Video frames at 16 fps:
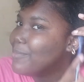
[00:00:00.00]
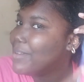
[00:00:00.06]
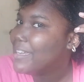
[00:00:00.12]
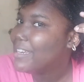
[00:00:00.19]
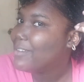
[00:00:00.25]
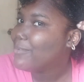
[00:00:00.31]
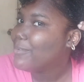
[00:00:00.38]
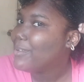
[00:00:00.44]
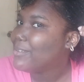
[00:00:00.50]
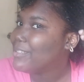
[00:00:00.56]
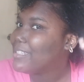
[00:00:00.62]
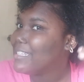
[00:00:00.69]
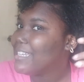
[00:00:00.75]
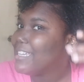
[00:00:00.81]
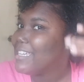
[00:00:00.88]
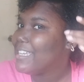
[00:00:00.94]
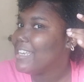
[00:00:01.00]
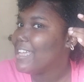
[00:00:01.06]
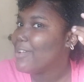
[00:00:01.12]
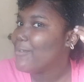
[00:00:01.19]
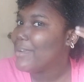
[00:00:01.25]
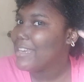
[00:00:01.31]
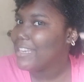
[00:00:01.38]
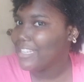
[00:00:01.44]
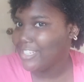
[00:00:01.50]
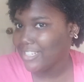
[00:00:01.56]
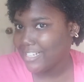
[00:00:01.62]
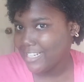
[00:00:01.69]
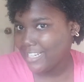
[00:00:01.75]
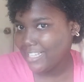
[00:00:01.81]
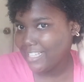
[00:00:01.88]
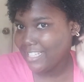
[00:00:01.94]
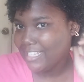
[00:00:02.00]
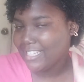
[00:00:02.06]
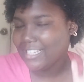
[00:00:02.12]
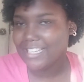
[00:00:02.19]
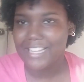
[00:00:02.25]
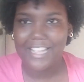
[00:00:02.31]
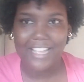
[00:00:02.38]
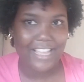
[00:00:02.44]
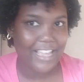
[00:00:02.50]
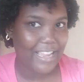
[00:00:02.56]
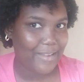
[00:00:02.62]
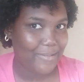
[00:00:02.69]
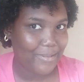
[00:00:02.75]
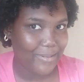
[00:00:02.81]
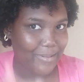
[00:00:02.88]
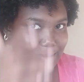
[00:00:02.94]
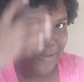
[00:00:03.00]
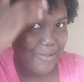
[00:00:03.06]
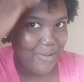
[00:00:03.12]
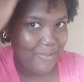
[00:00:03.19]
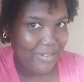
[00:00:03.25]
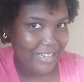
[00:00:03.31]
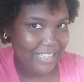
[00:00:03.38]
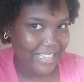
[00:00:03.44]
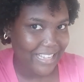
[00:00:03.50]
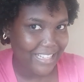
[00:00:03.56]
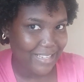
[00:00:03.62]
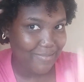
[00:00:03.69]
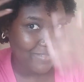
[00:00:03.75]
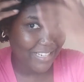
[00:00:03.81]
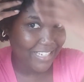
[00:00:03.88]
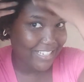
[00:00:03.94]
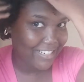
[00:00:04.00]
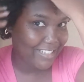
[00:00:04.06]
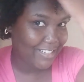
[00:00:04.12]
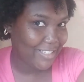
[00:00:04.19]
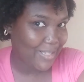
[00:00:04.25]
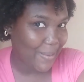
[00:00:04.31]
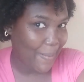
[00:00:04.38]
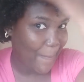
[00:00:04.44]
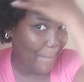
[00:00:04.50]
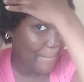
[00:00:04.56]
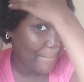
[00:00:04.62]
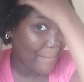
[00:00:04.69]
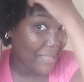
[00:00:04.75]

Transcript: But we'll see like when it dries. I will hopefully take some pictures.